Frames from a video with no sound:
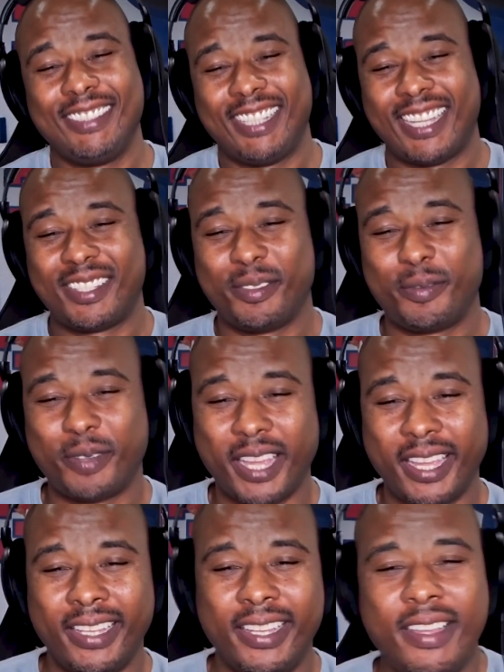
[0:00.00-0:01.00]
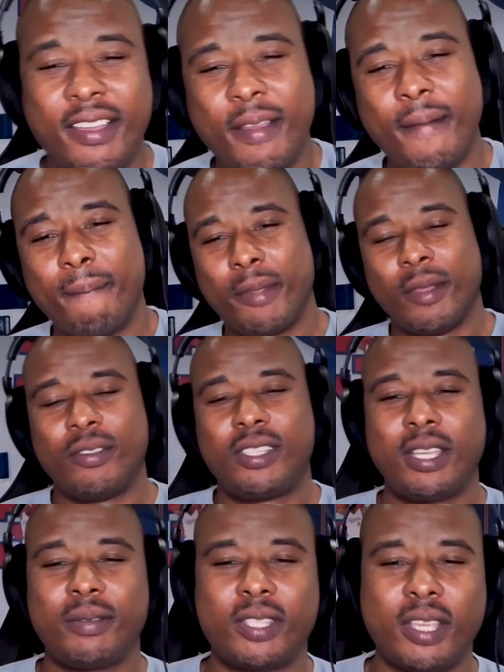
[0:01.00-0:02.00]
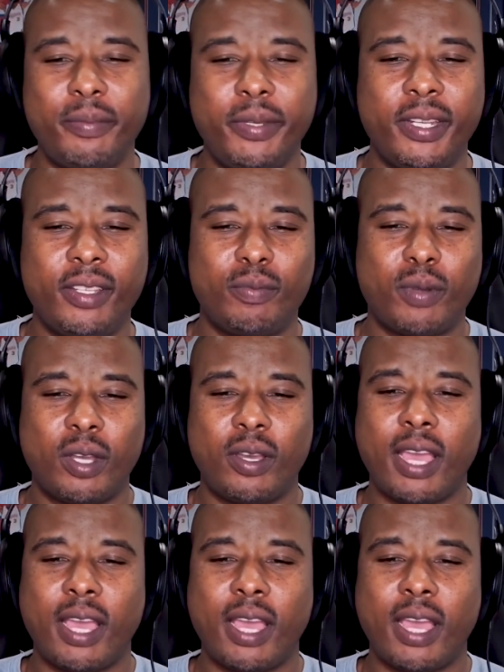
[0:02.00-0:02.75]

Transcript: That's a fact. Tell me this, bro.